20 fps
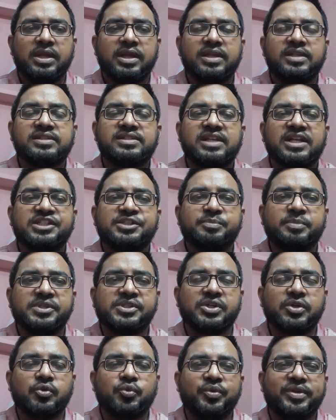In such
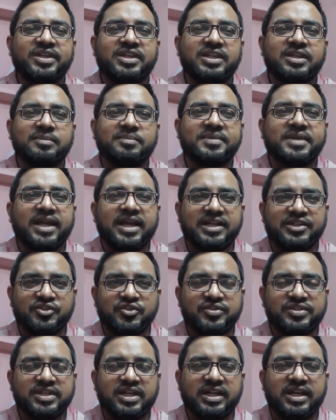patient we give
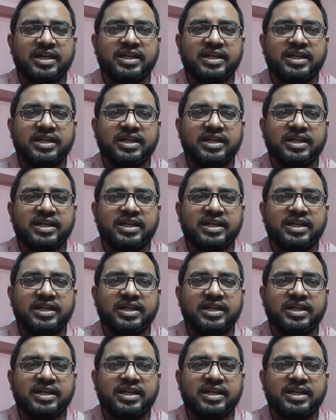diazoxide,